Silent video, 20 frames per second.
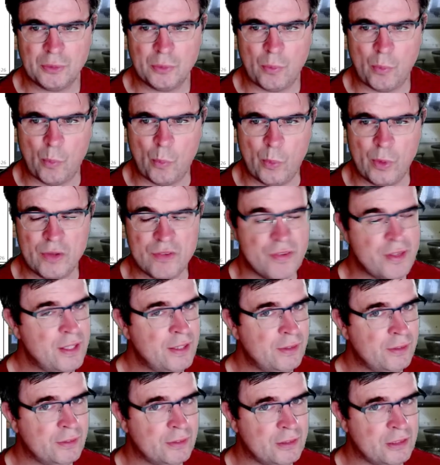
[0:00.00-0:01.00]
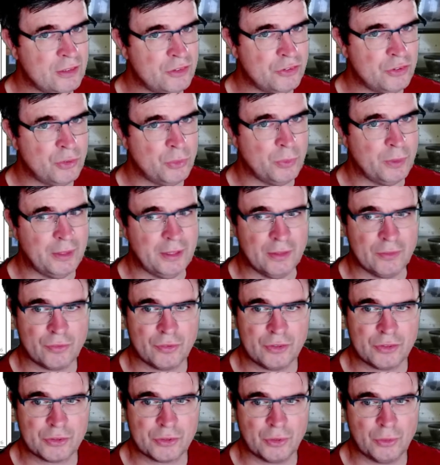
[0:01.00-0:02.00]
within these two
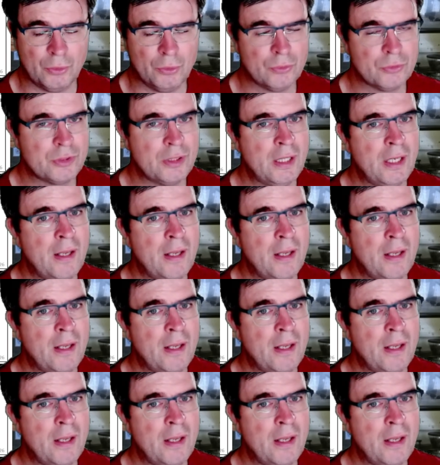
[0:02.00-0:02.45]
indifference curves,